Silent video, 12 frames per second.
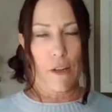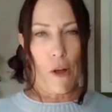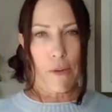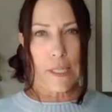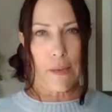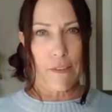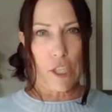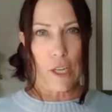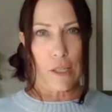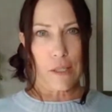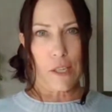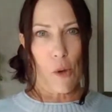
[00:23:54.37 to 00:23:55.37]
You'll always have a
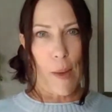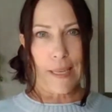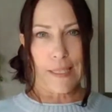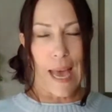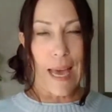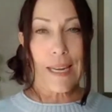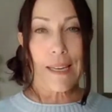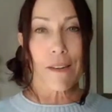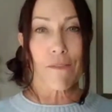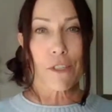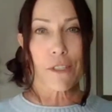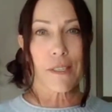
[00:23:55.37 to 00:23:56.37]
chance to go back to edit
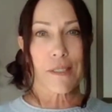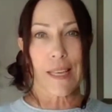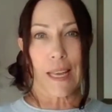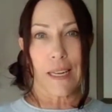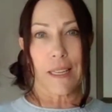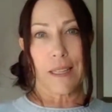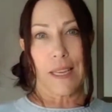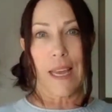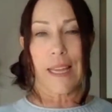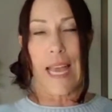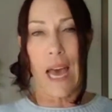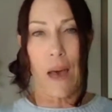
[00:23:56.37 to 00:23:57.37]
versus getting in
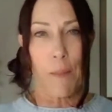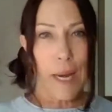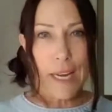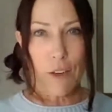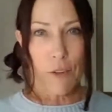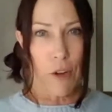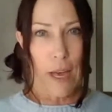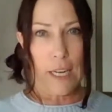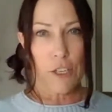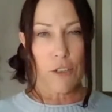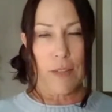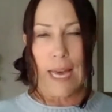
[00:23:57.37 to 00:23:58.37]
the, but I don't know how to
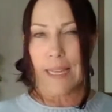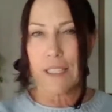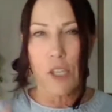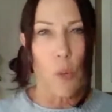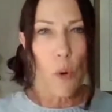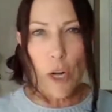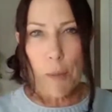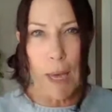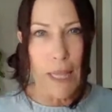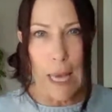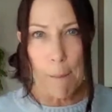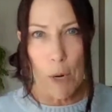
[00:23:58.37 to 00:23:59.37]
do that. Don't worry
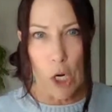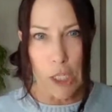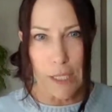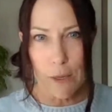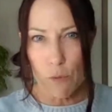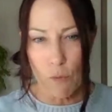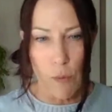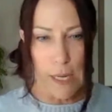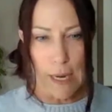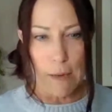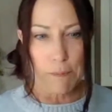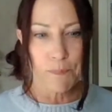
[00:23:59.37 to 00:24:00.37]
about that part right
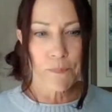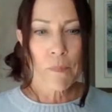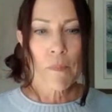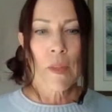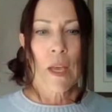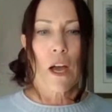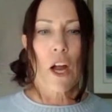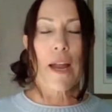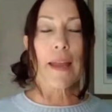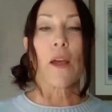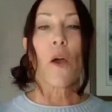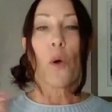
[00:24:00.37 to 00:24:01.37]
now. All
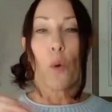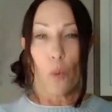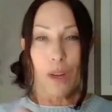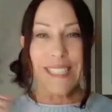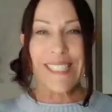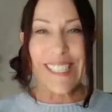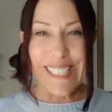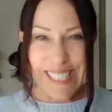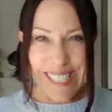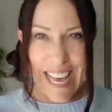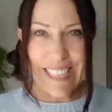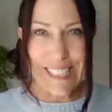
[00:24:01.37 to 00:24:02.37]
right. What does
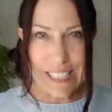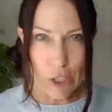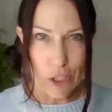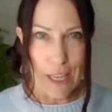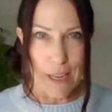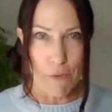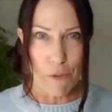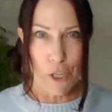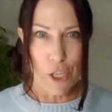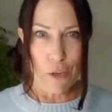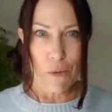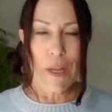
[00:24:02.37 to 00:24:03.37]
success look like for
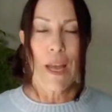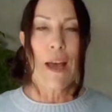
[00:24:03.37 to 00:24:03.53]
you?